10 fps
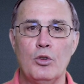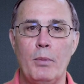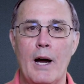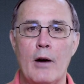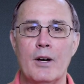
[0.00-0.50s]

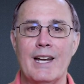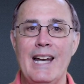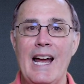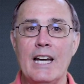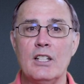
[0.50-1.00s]
power can
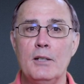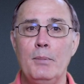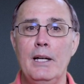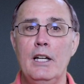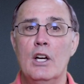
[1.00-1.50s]
actually
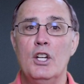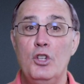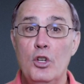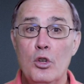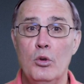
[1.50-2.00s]
be
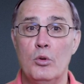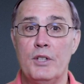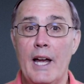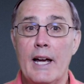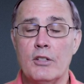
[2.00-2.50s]
used,
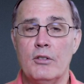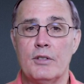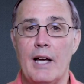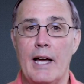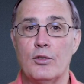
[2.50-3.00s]

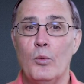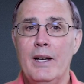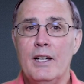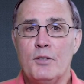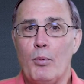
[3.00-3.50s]
exercised, when
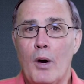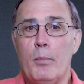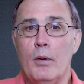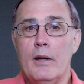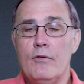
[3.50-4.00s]
it's
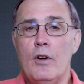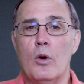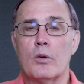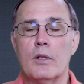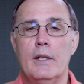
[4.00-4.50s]
properly
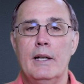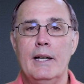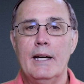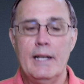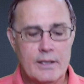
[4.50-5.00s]
invoked.
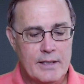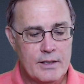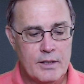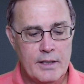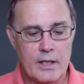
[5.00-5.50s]
And it
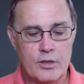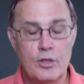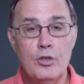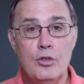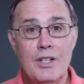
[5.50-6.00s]
says this: the
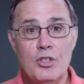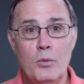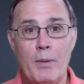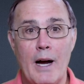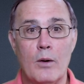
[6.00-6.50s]
judicial
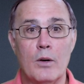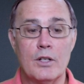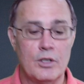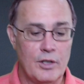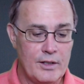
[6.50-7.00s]
power
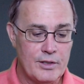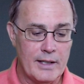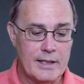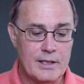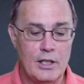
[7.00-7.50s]
shall
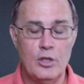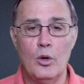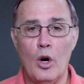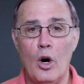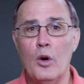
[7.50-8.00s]
extend to
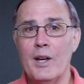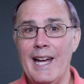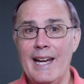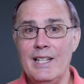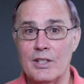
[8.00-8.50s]
all
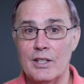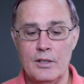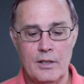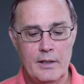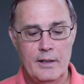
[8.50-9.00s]

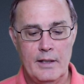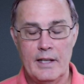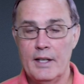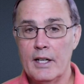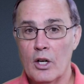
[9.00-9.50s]
cases, and
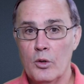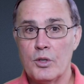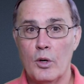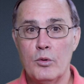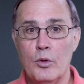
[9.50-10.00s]
then it goes
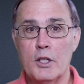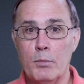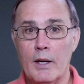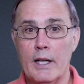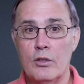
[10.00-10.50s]
on to
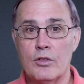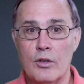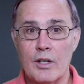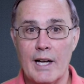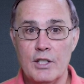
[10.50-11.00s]
explain
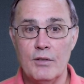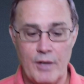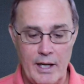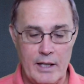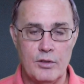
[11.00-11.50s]
certain kinds of
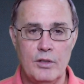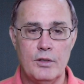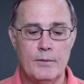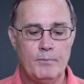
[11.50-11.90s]
cases,